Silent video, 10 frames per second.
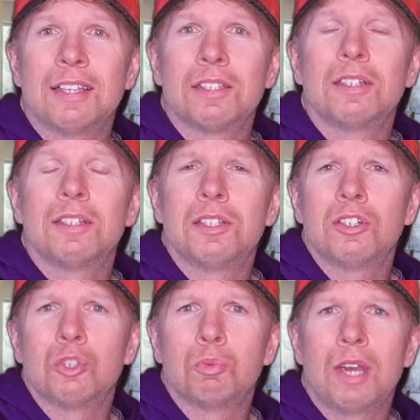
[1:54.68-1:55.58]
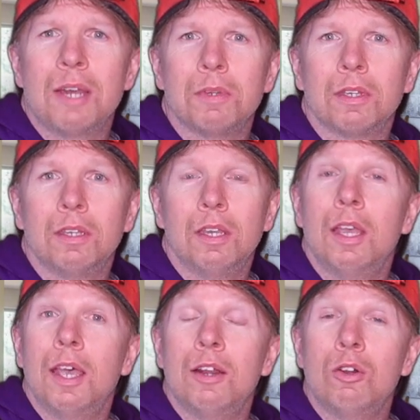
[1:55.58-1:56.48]
lesson, consider subscribing.
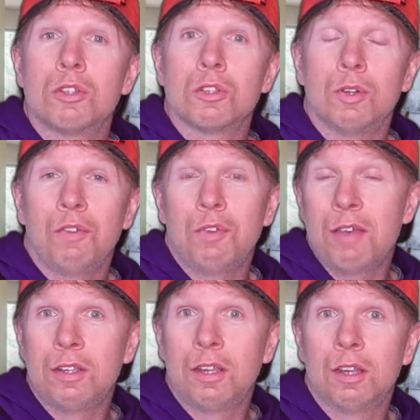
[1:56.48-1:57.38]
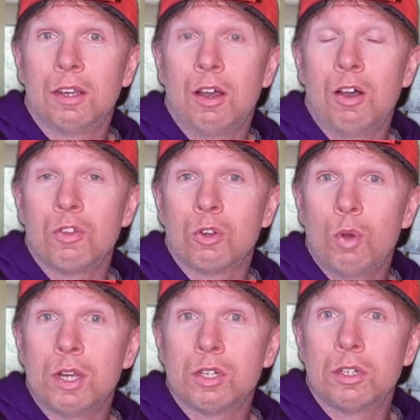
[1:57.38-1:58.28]
And also, if you have any other
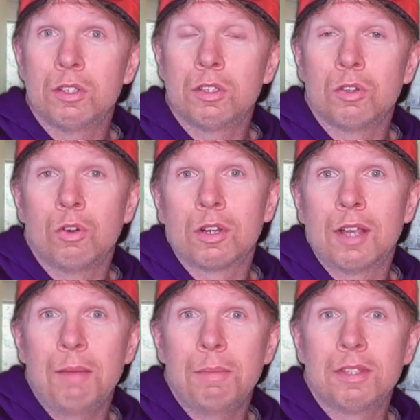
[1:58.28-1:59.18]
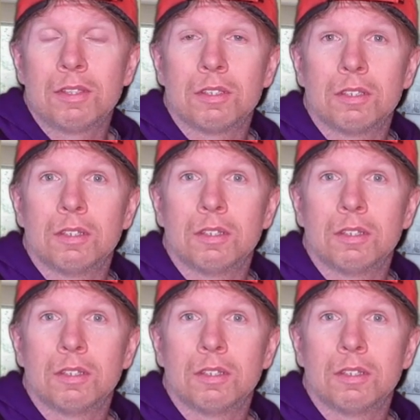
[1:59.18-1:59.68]
questions or comments